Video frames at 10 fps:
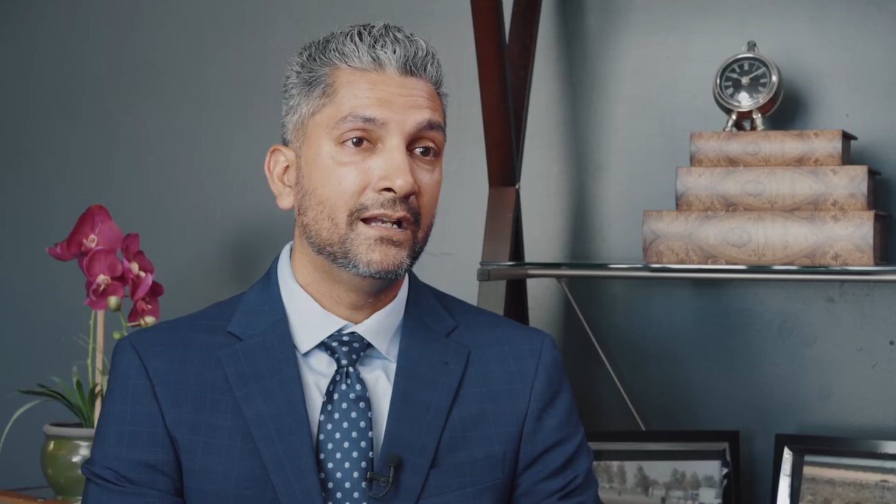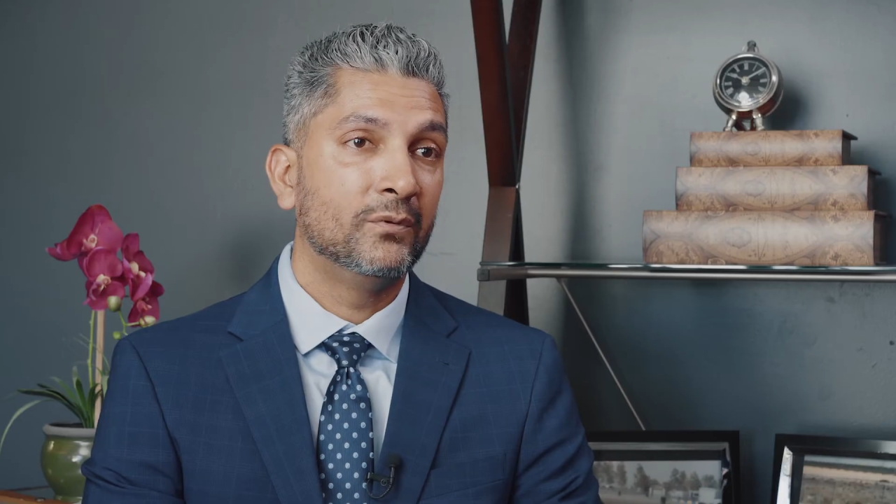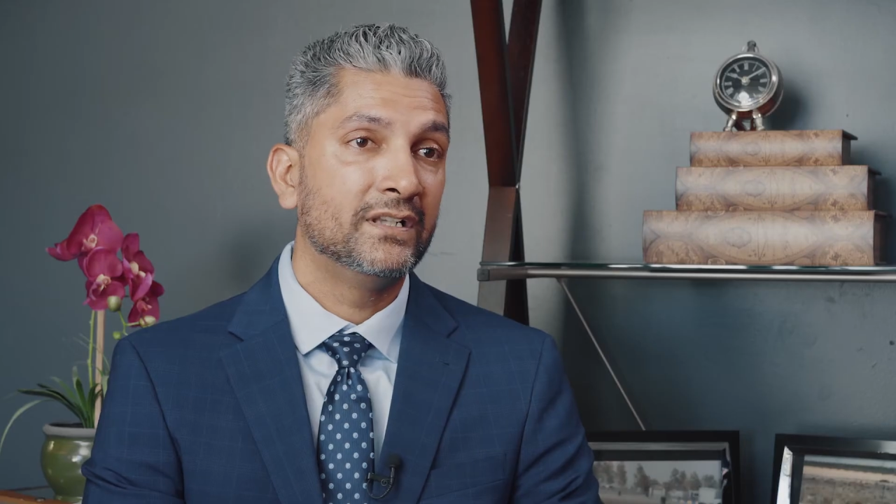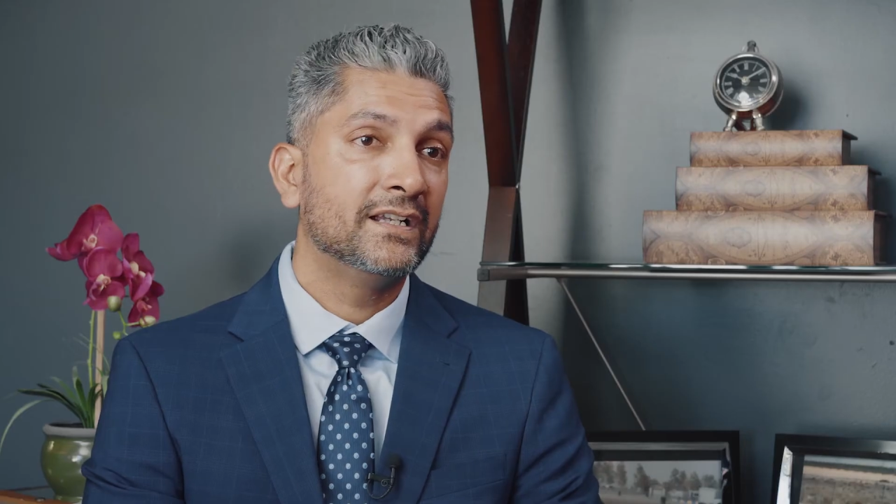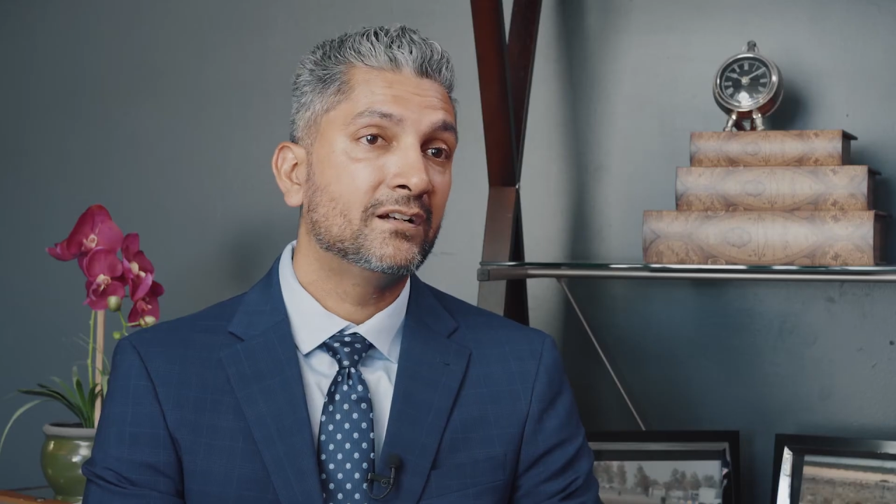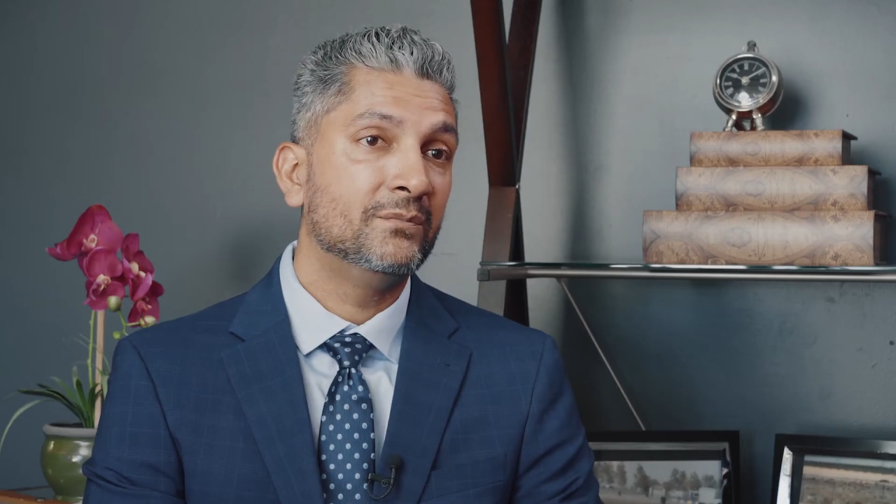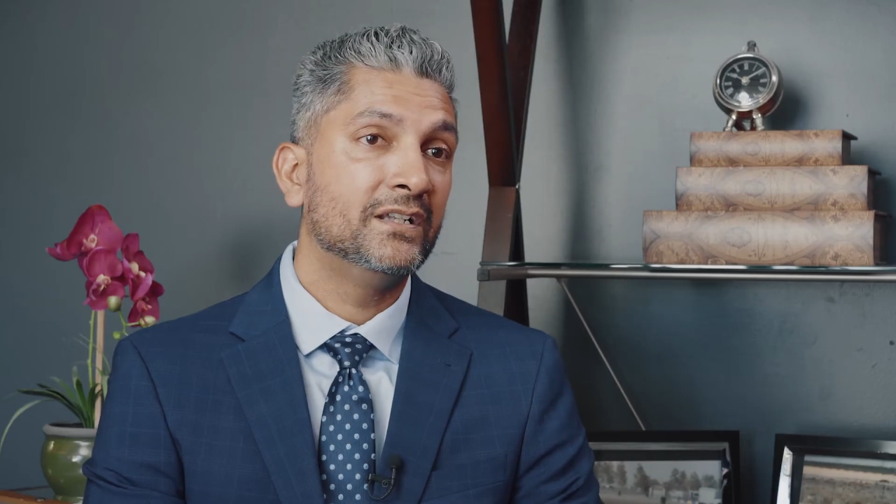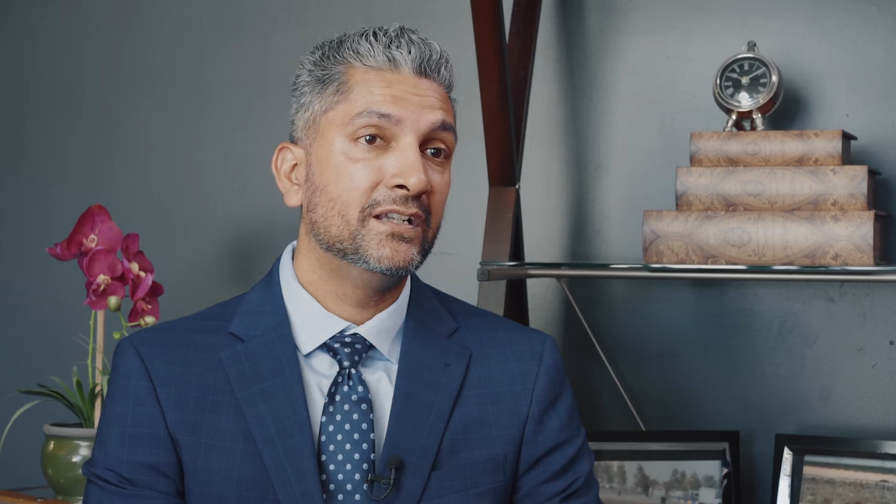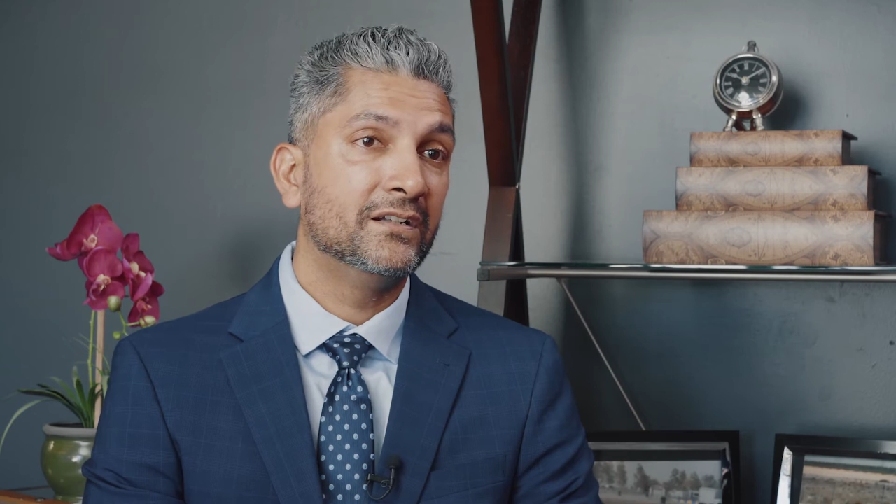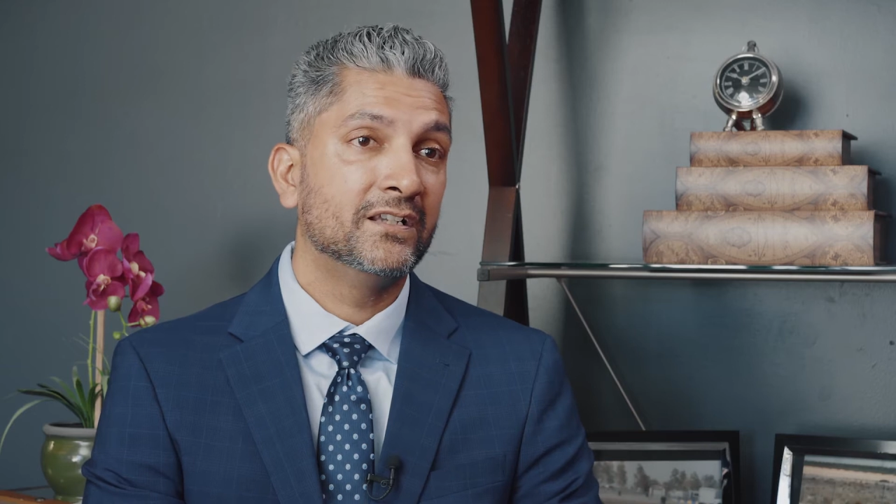And when they come
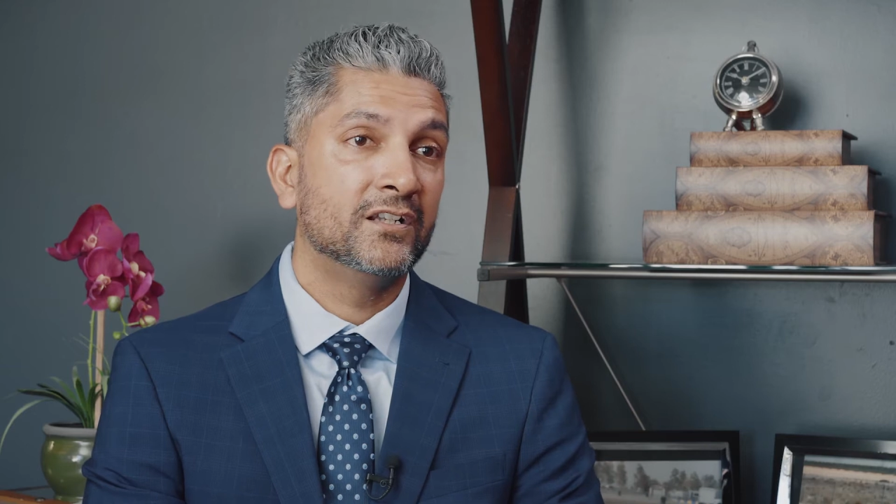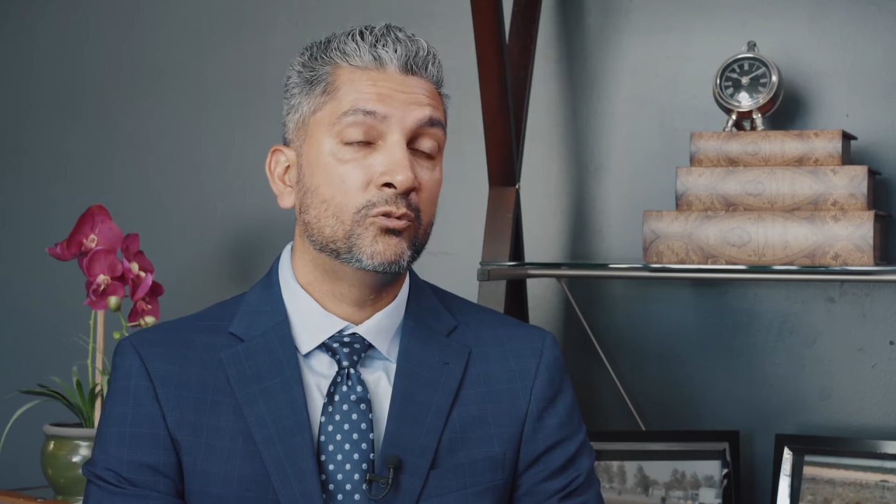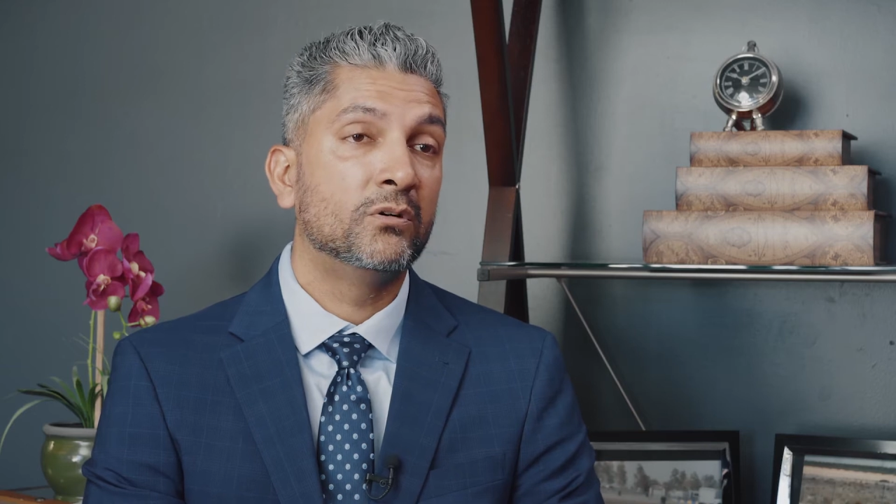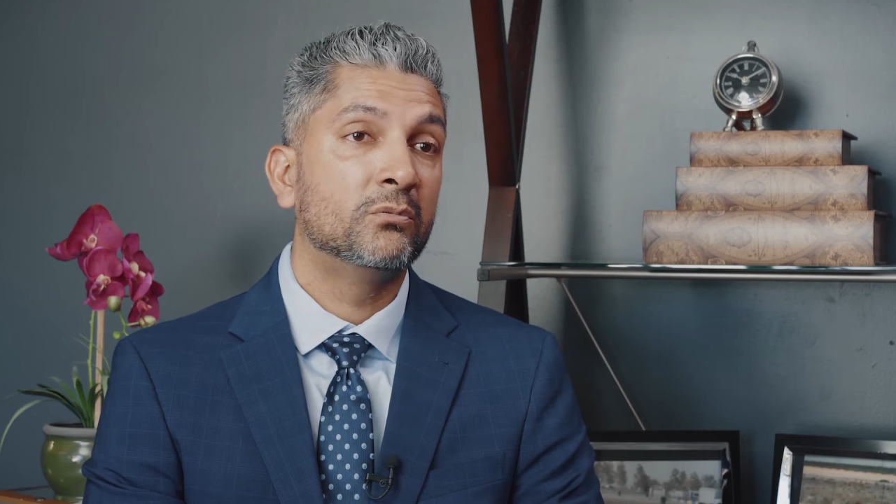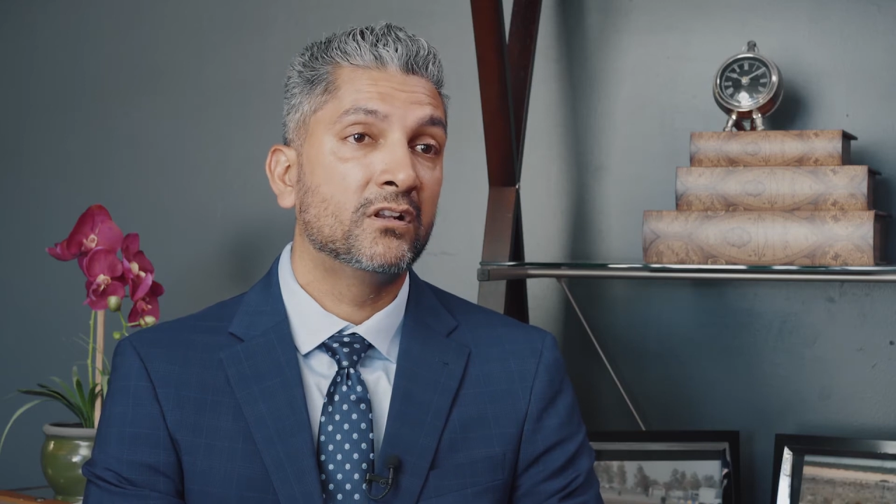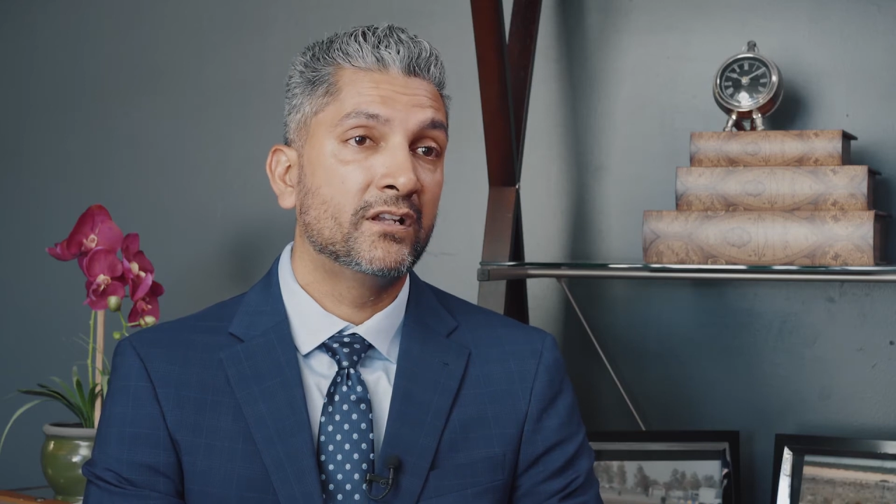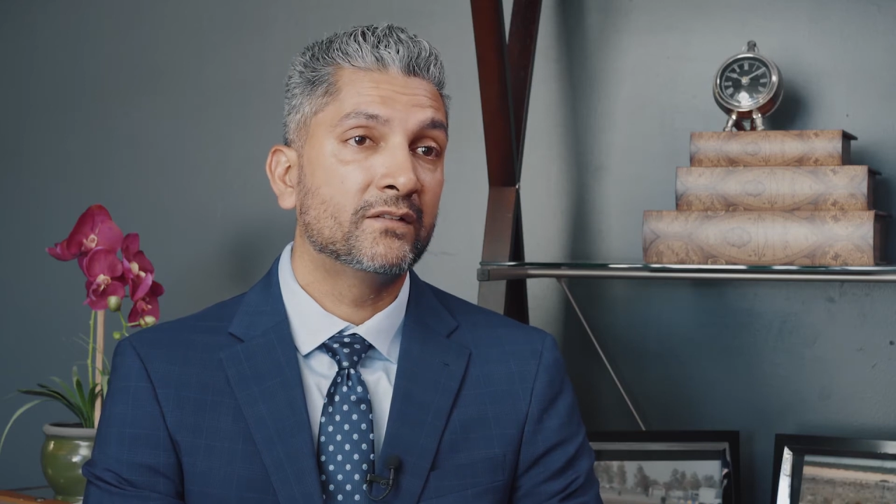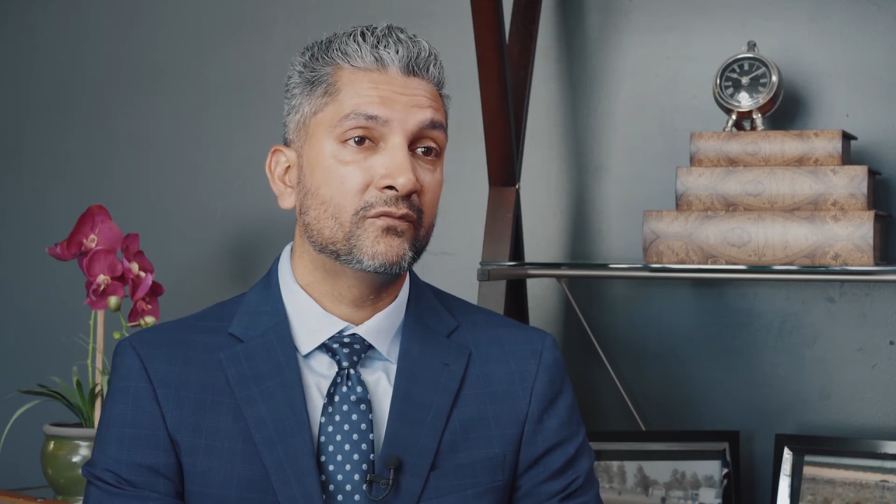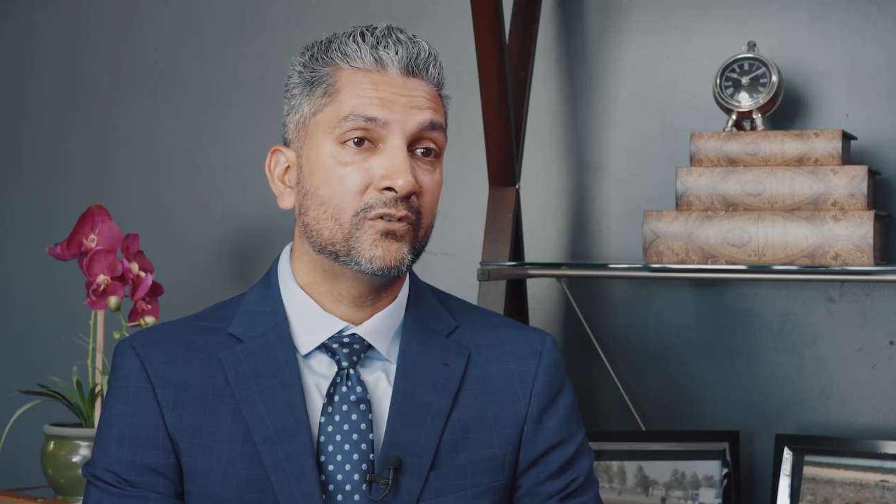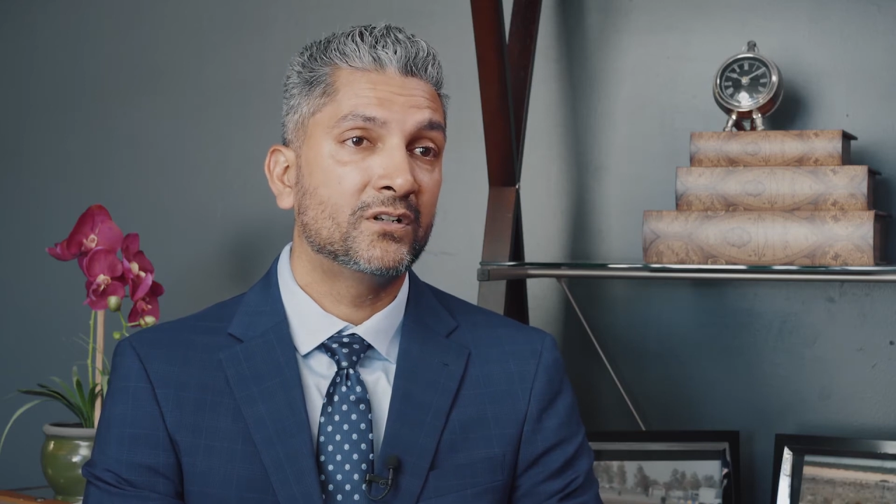in here, they know what we're
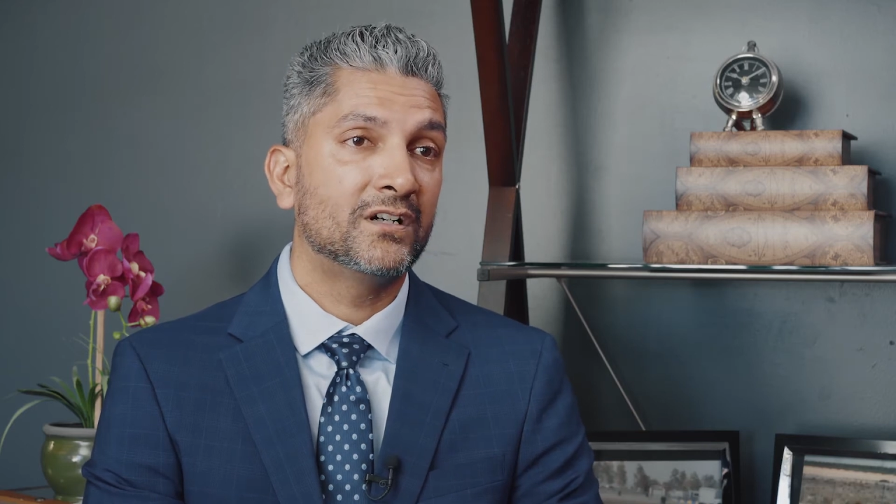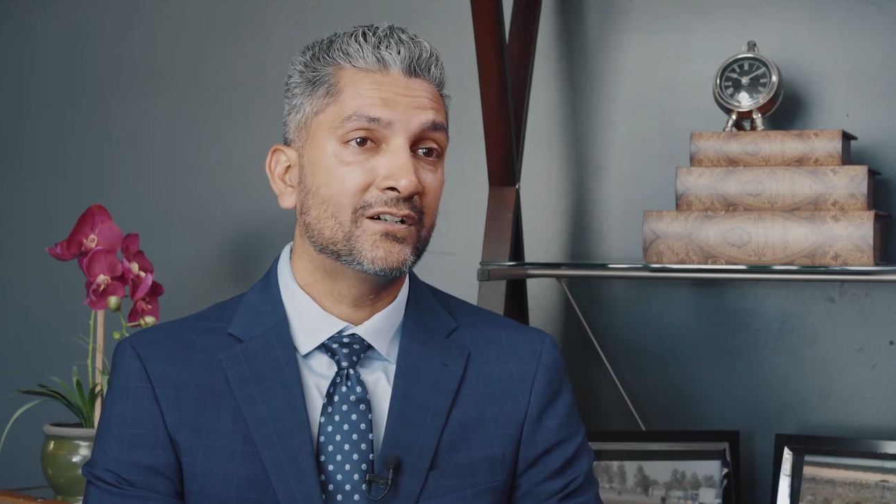looking for.